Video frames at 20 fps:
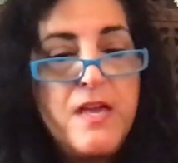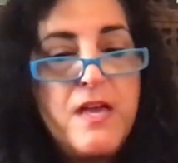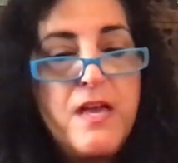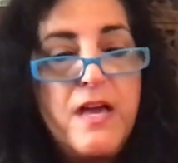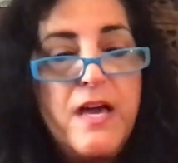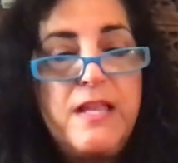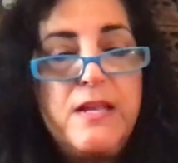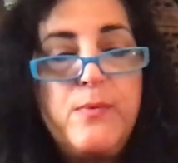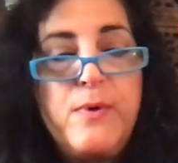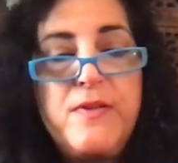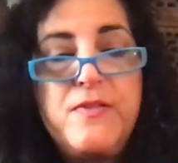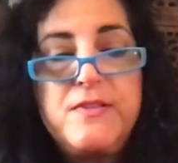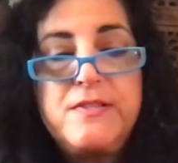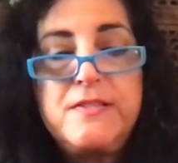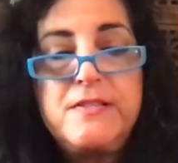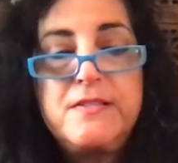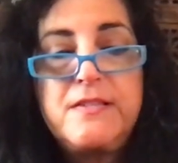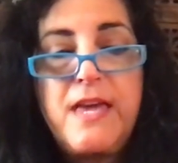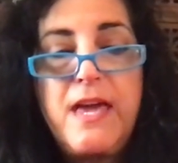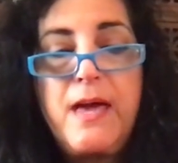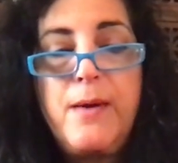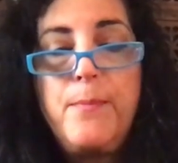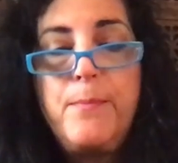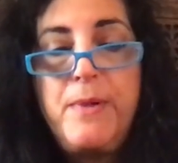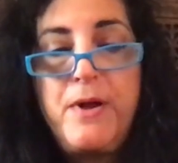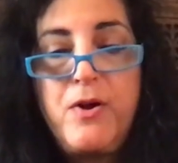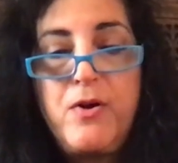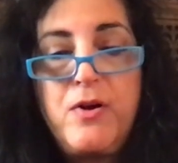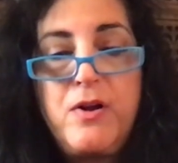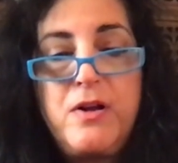Anyway, this is
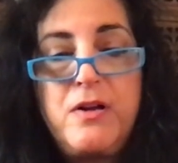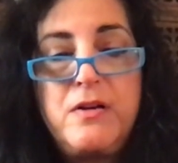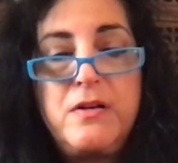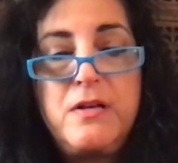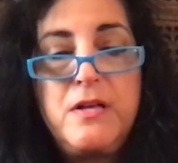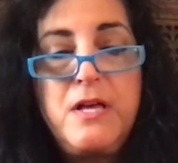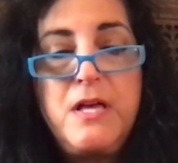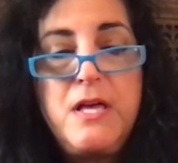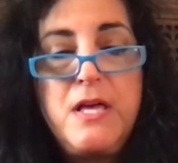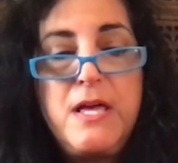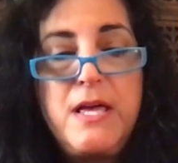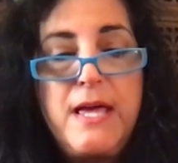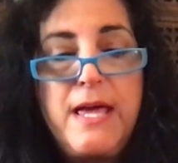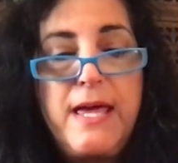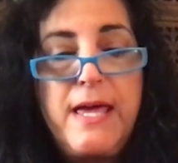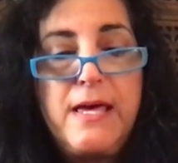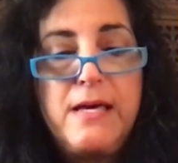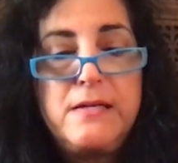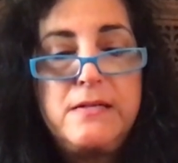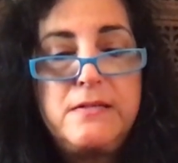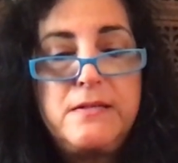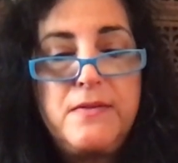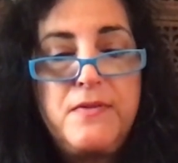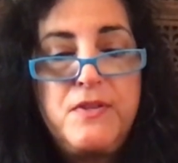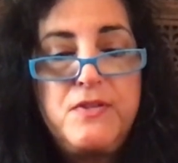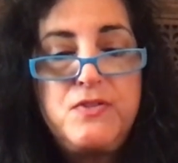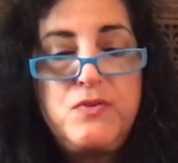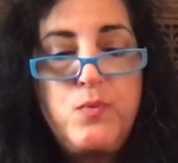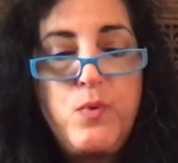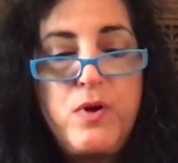Canberra, and
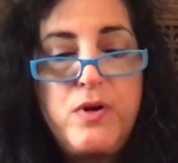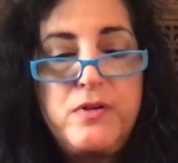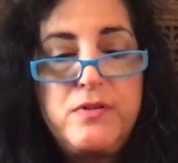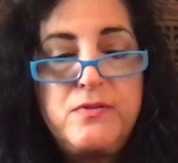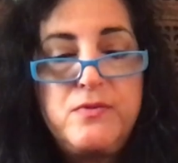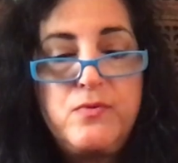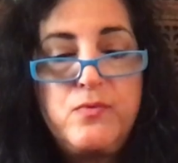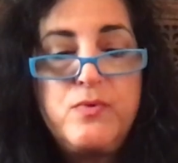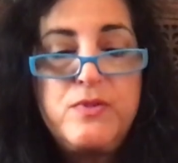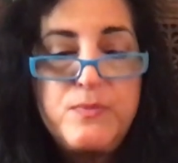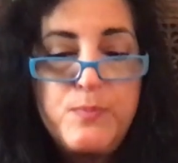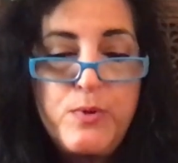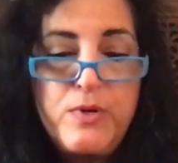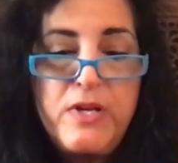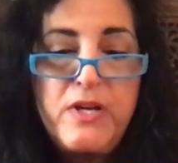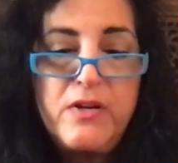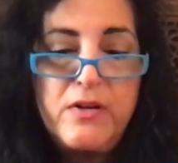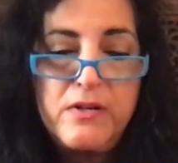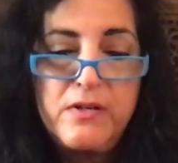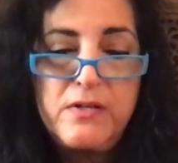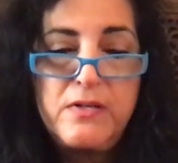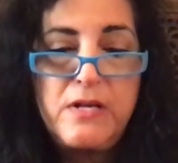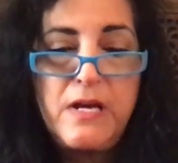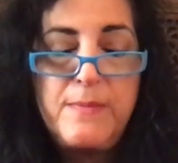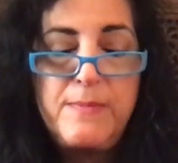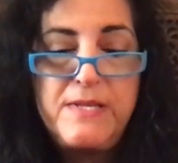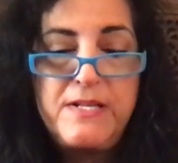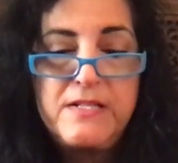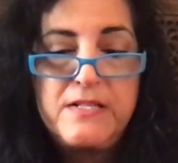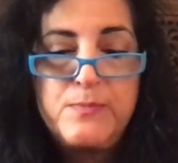this one was pretty good. I
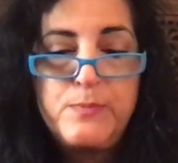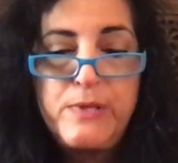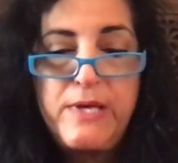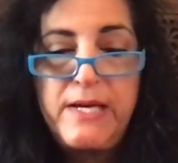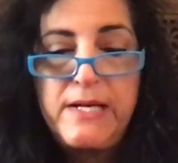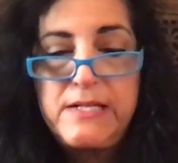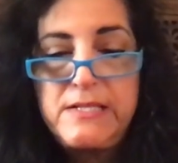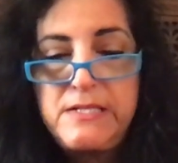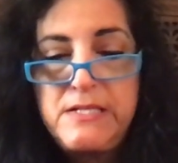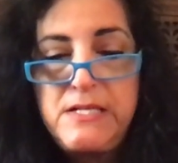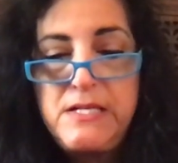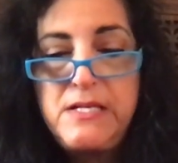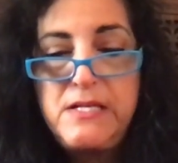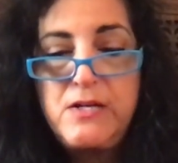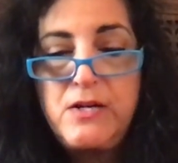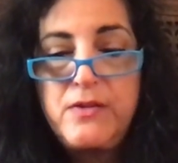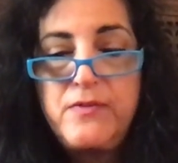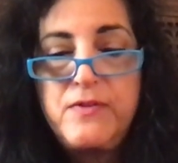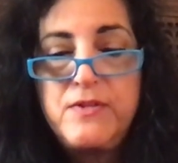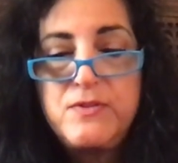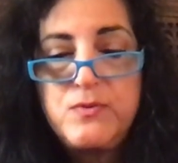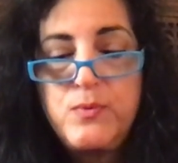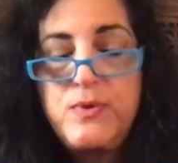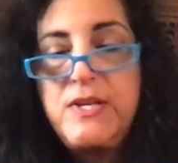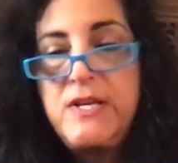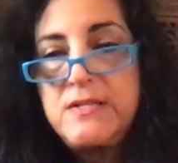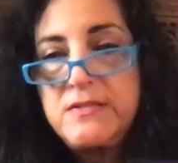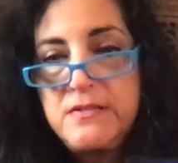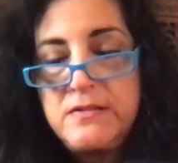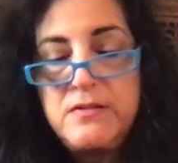mean, it's black tea. This one
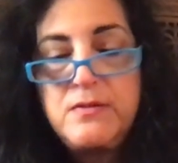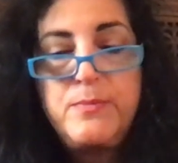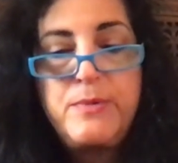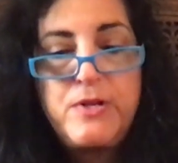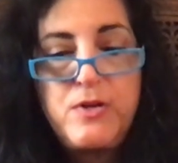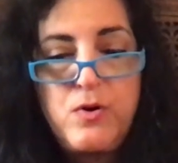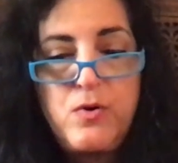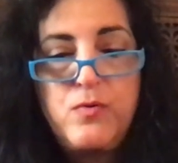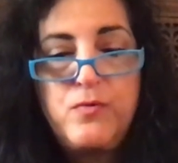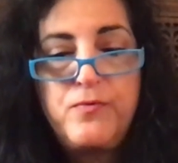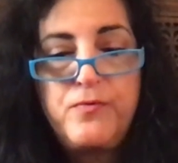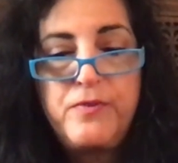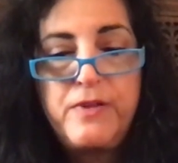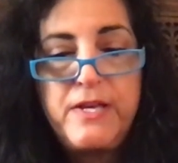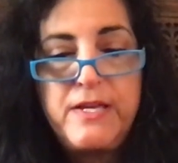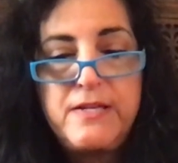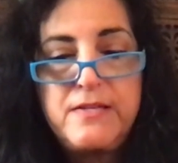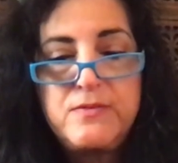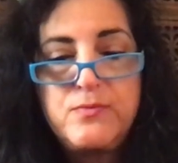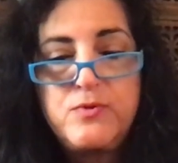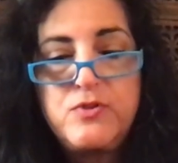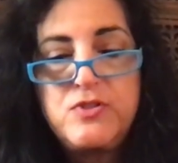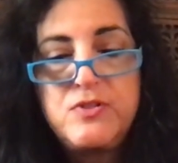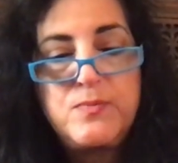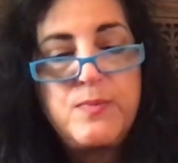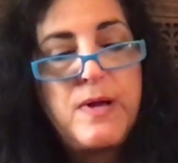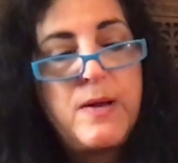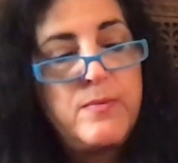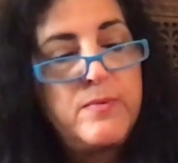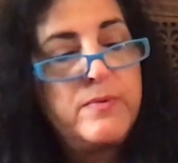has a little bit of oat flakes, which is
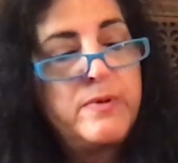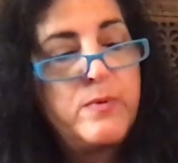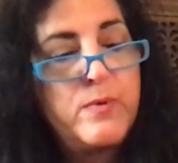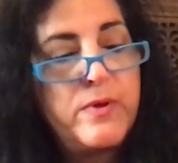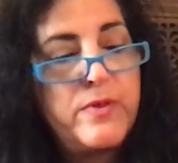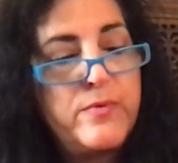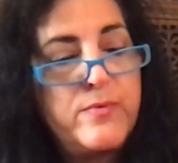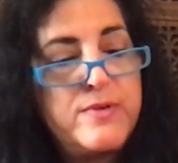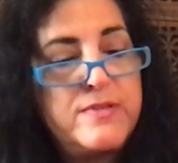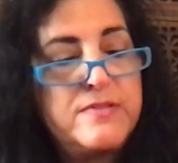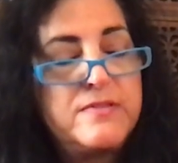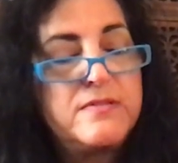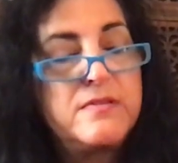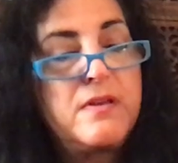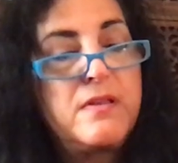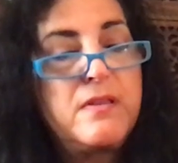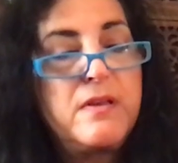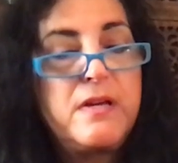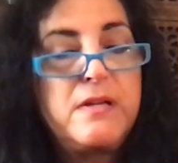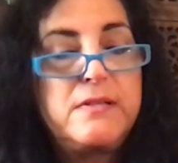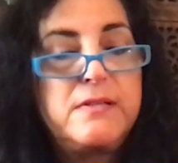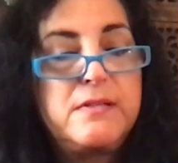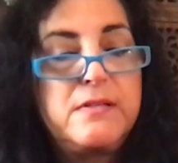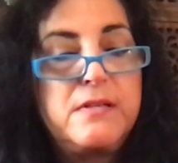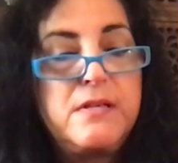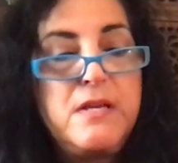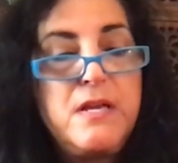probably one of the reasons I liked it.